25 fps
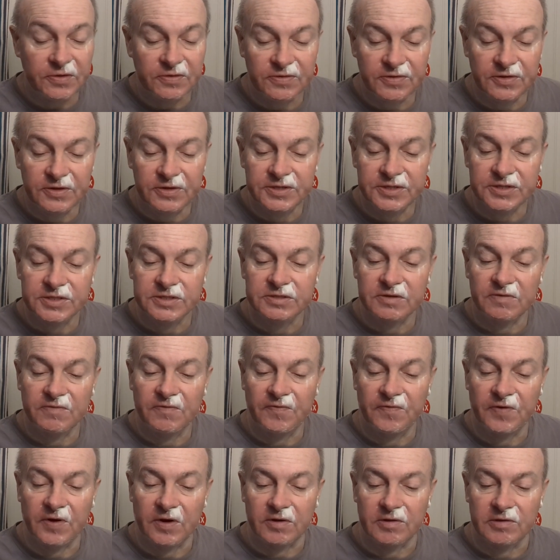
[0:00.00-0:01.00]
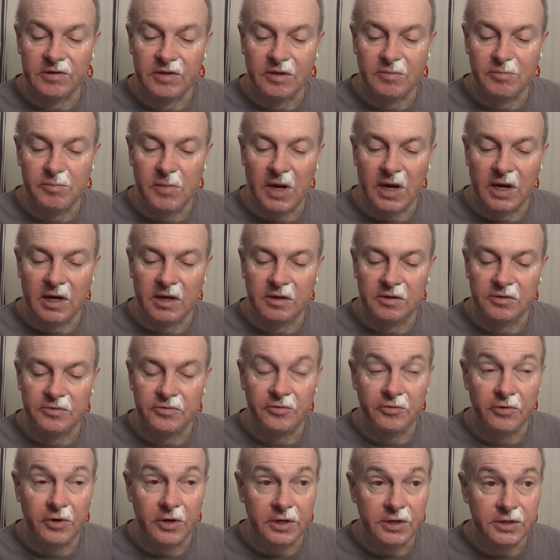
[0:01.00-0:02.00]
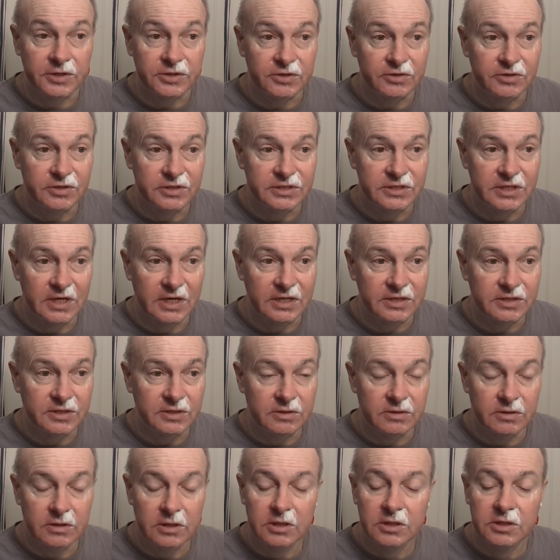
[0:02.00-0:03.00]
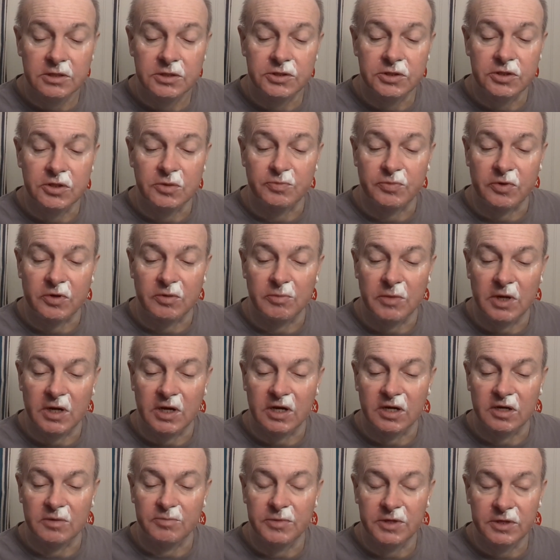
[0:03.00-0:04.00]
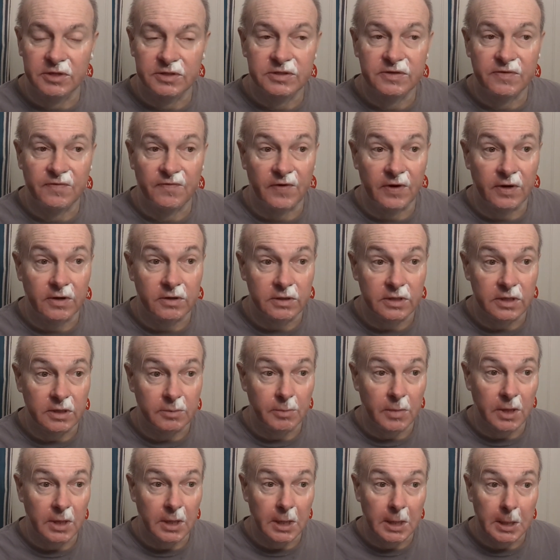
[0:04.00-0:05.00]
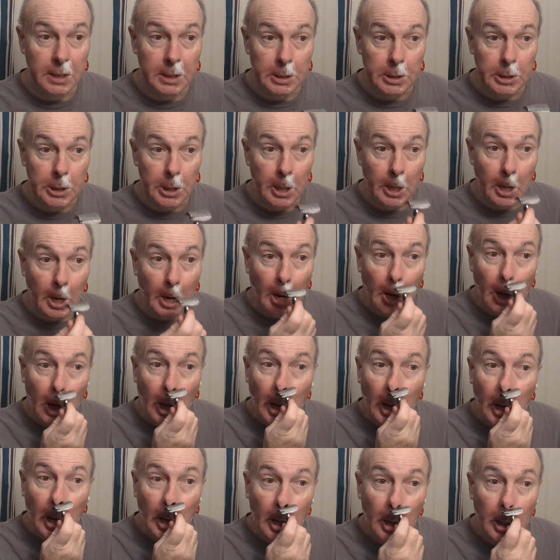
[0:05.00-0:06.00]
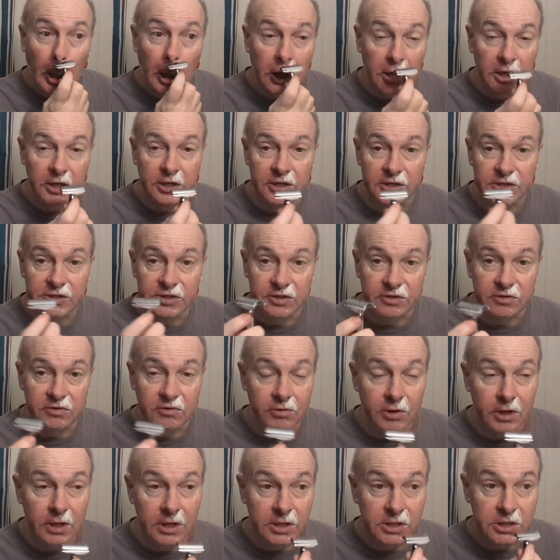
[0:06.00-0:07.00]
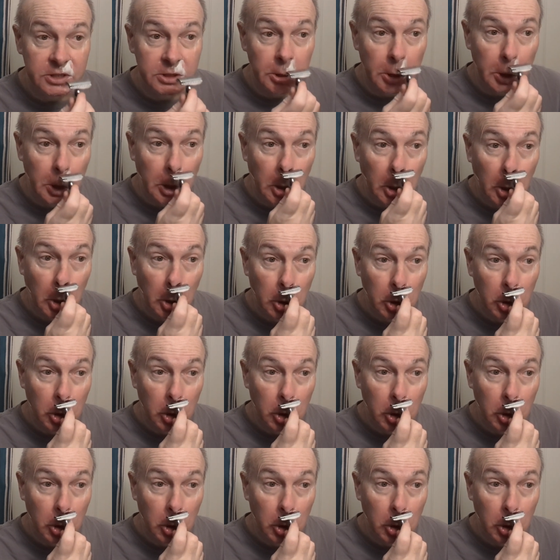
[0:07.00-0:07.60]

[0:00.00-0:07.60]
this is a fairly mild razor. It's not super mild, but it's fairly mild in its aggression.